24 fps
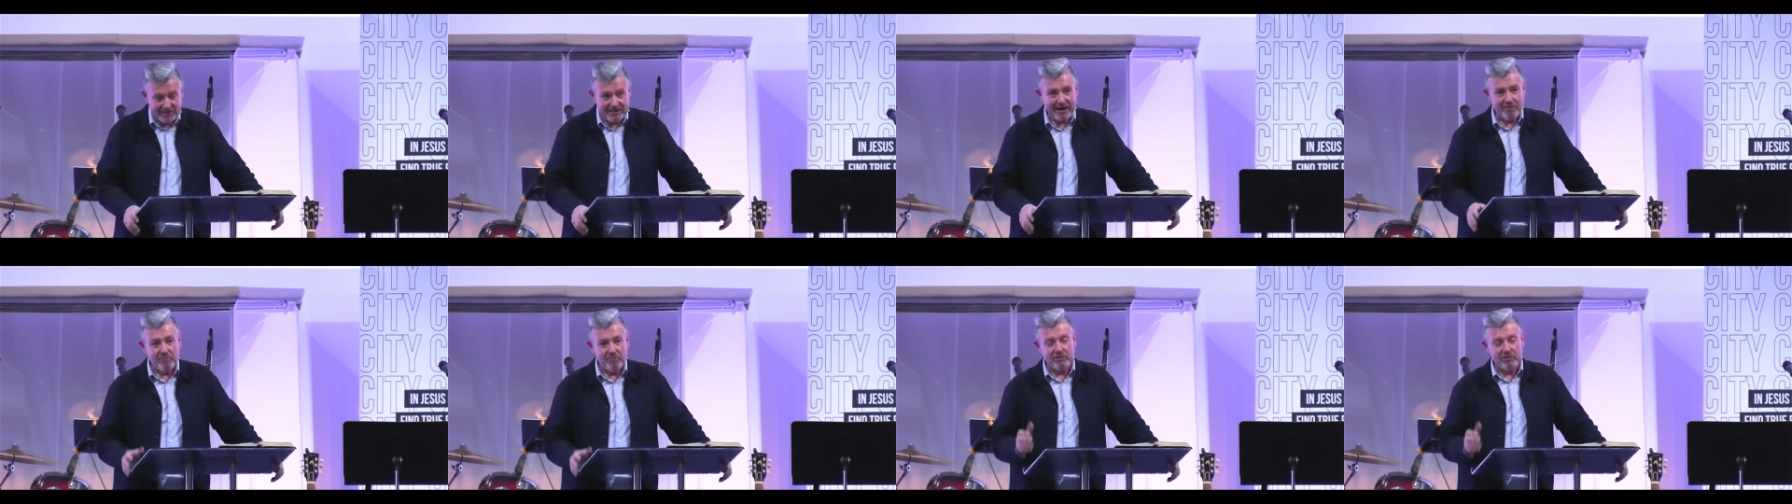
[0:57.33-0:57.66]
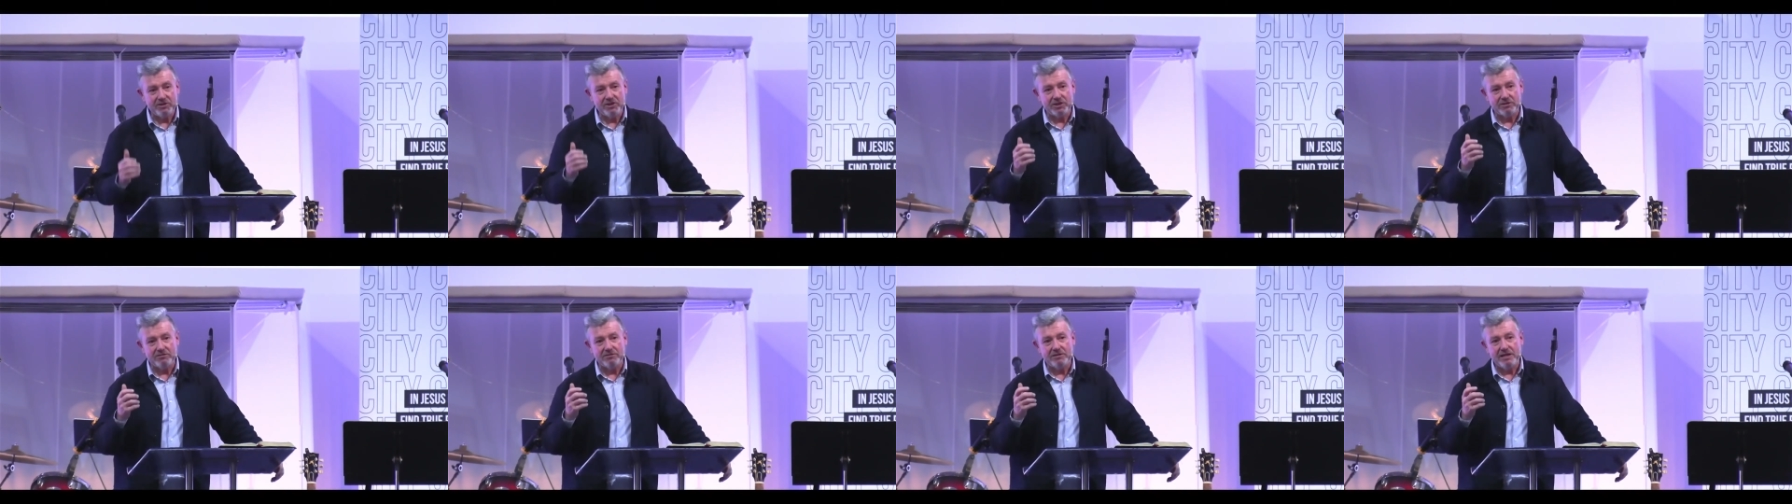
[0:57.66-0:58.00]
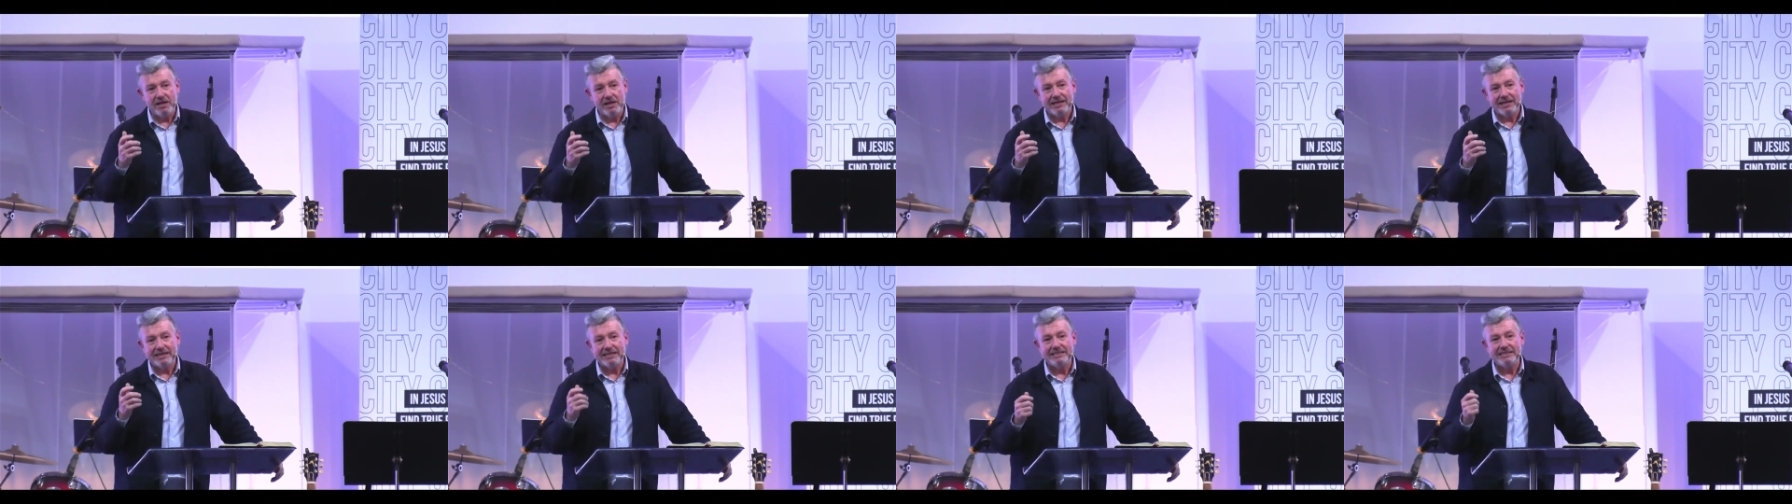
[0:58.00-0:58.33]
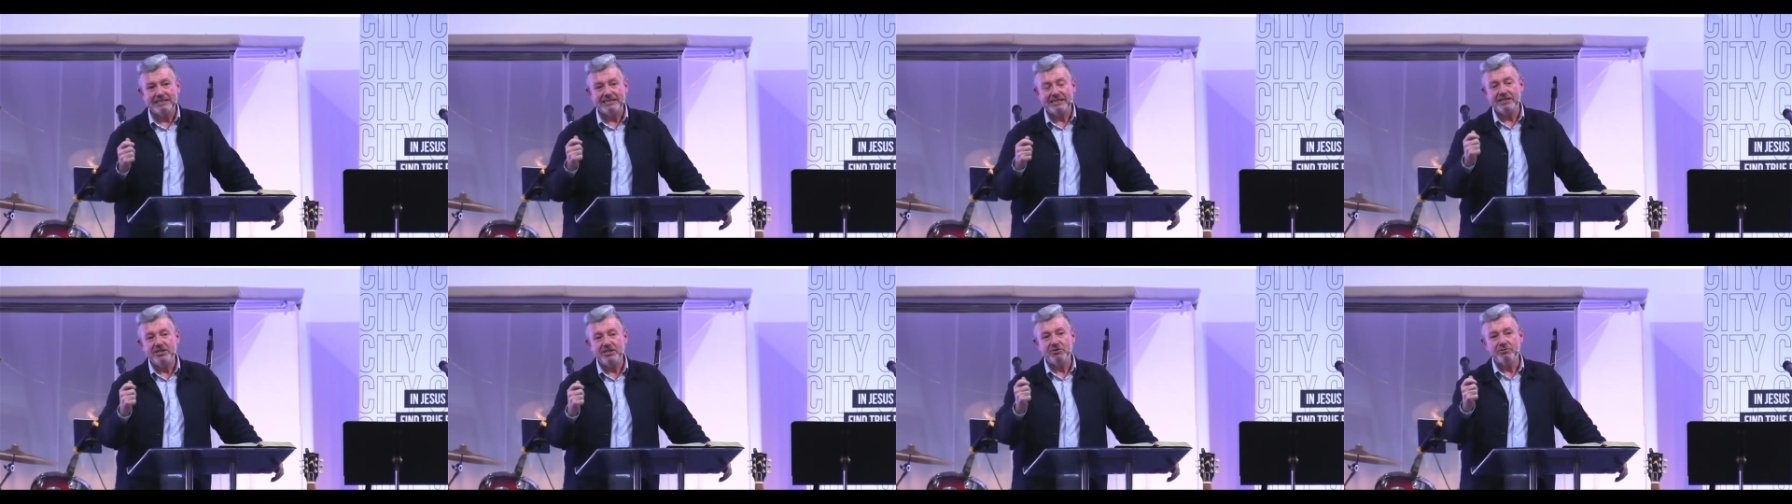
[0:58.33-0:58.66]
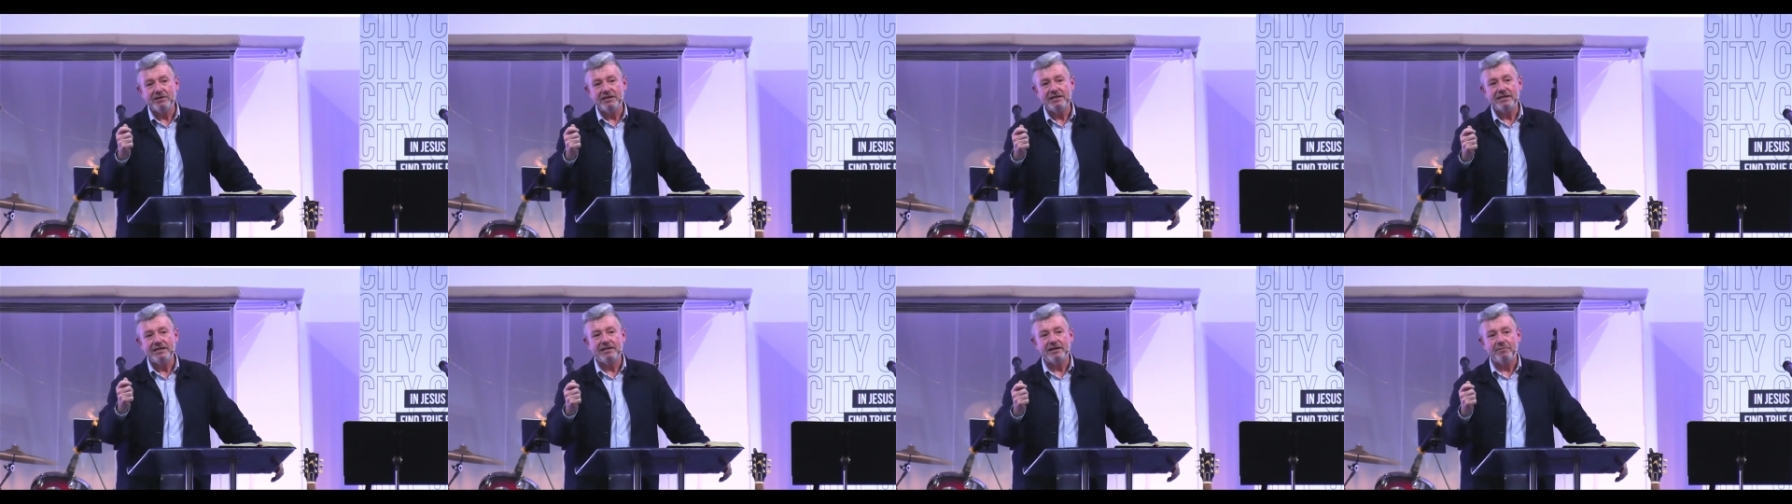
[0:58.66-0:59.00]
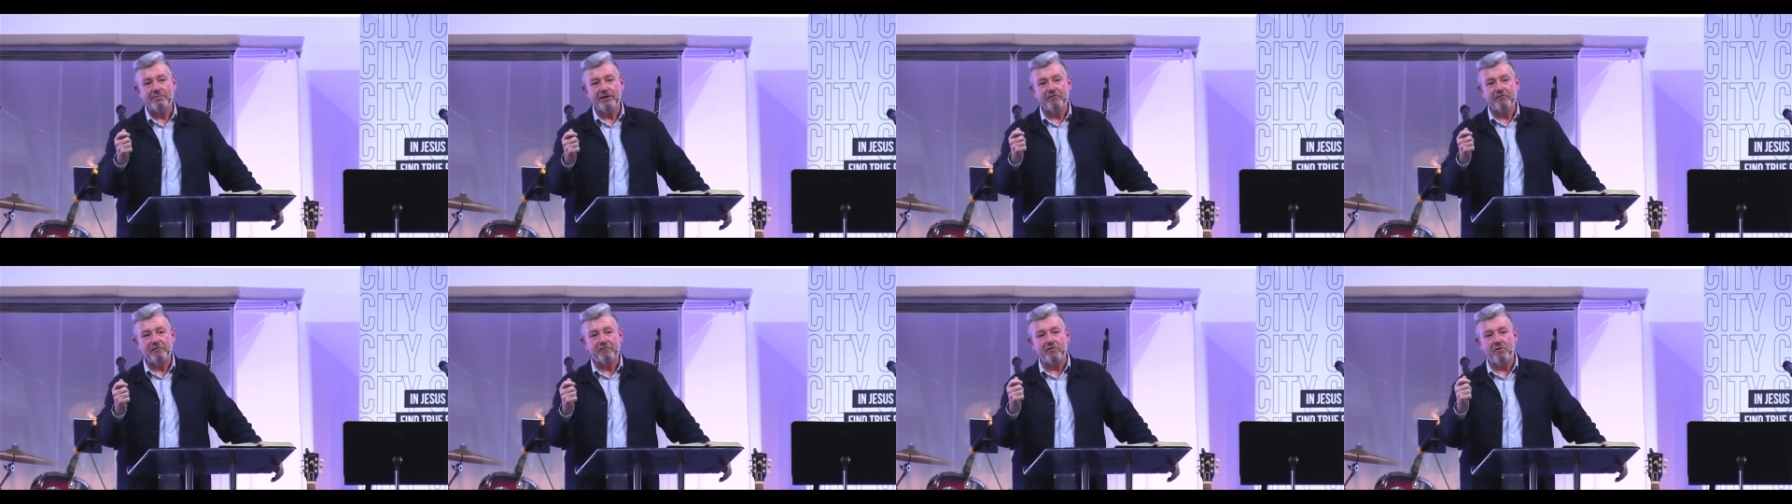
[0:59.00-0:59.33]
I want to continue a little
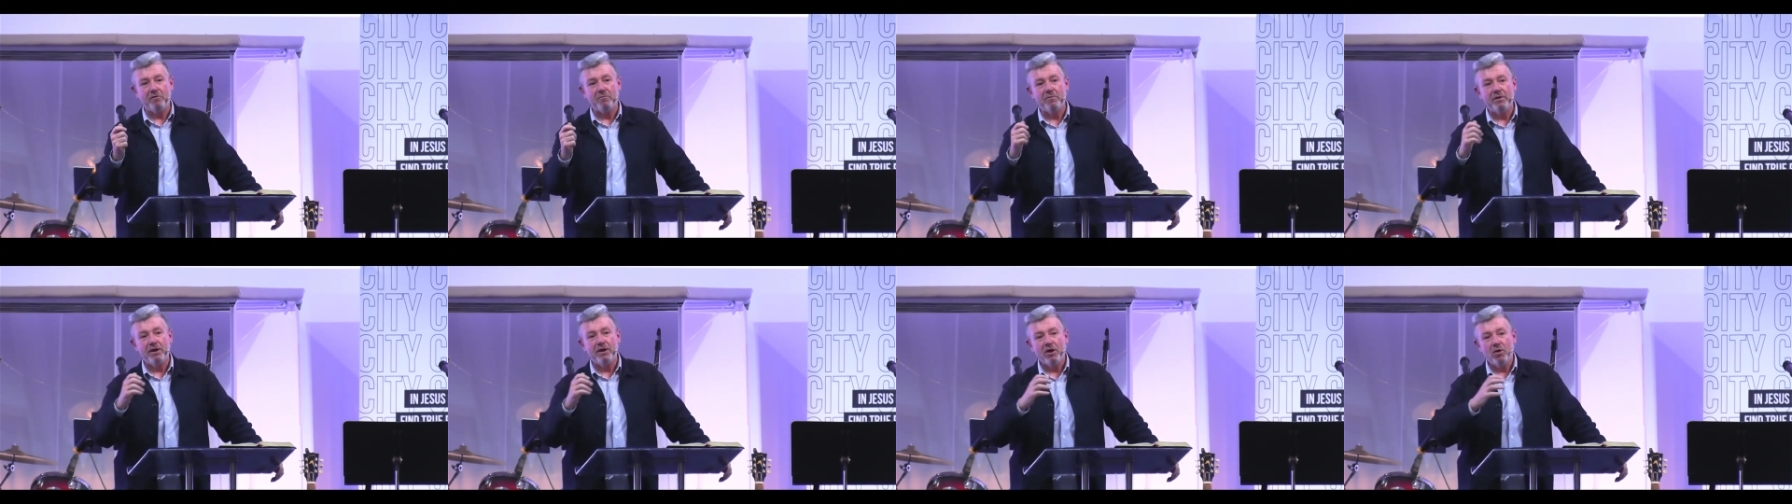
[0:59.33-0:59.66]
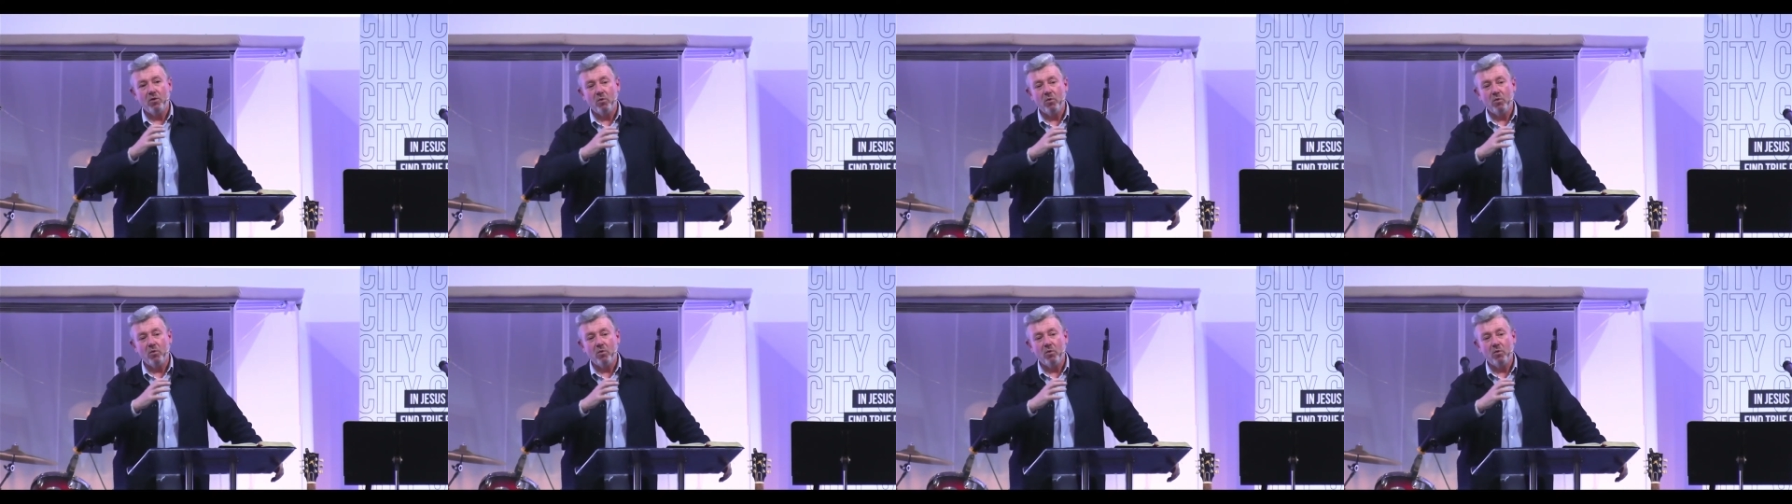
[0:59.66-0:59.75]
bit from